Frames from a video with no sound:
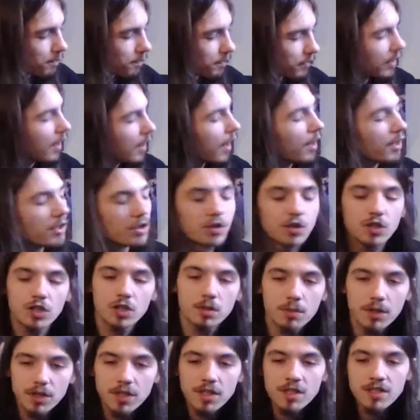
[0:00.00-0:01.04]
You know, I usually
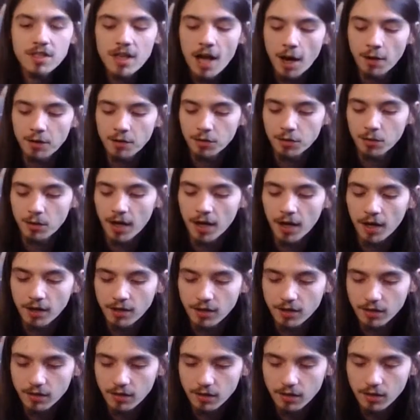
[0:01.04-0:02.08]
put this down to,
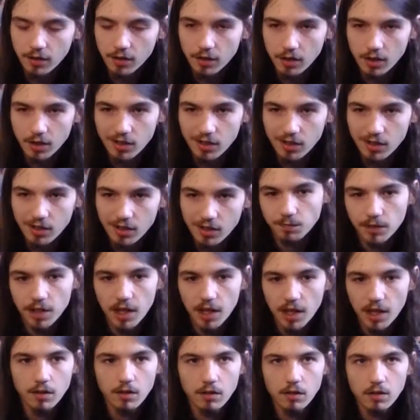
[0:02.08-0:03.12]
yeah,
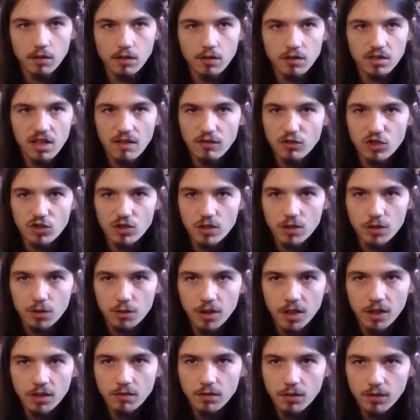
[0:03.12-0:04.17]
7-string
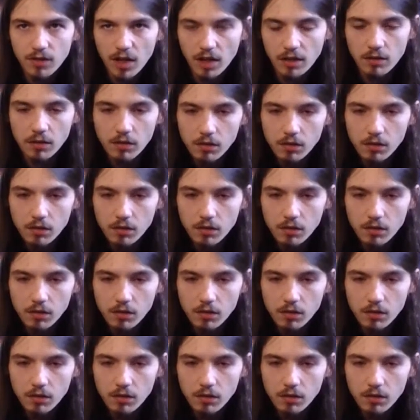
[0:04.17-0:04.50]
tuning. It's fun.